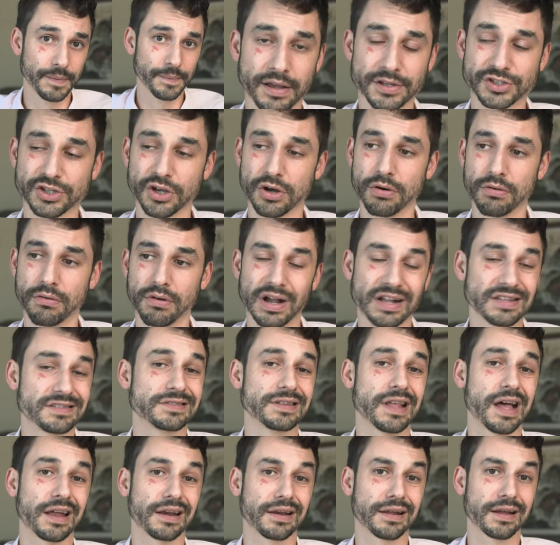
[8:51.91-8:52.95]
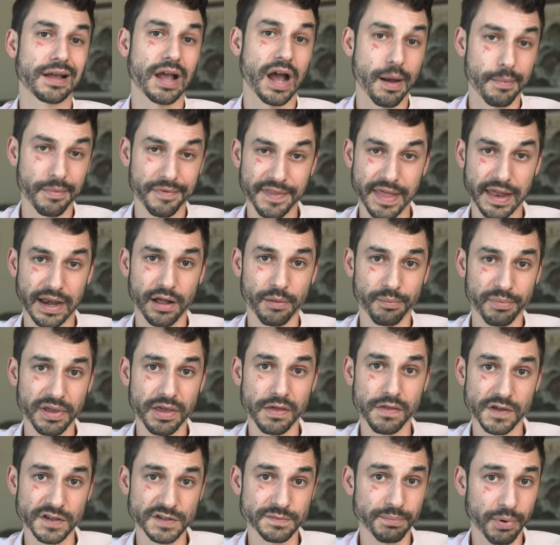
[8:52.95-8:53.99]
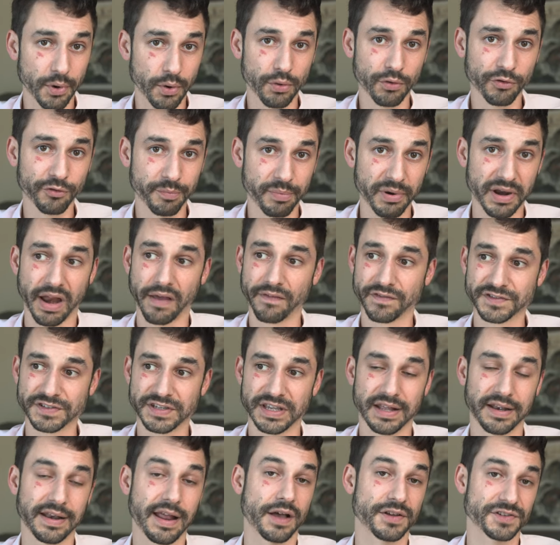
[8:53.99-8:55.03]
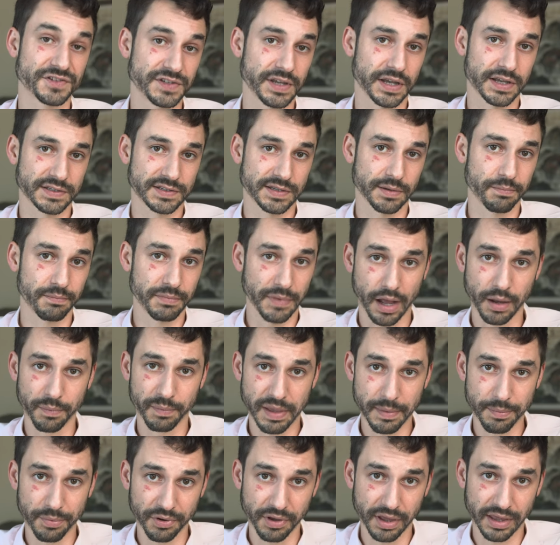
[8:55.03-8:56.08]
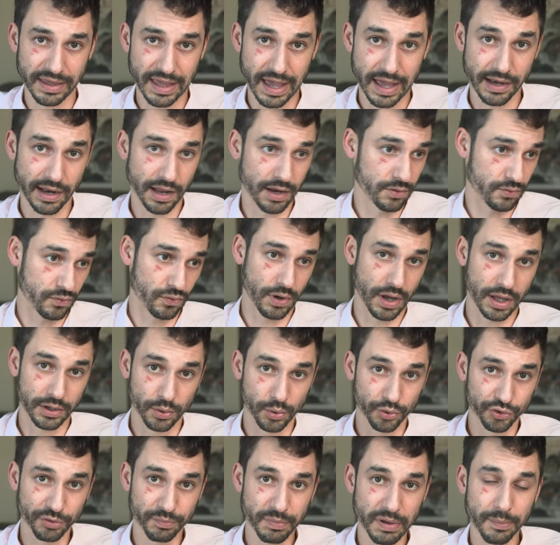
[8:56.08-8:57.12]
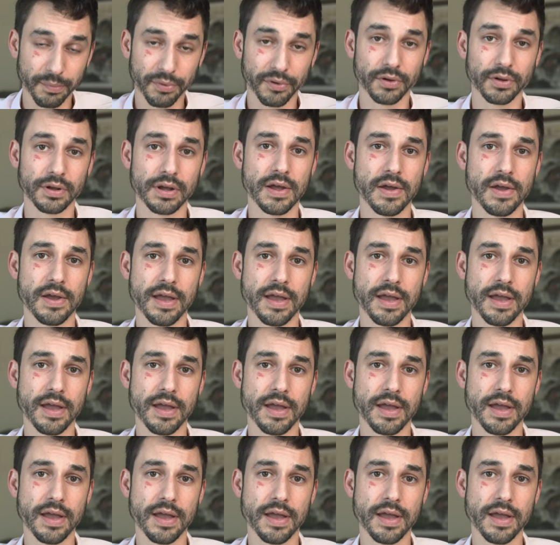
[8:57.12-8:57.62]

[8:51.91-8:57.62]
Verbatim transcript: So it's not common that I'll be this bold, but I've seen how sick some young people can get and, and older people,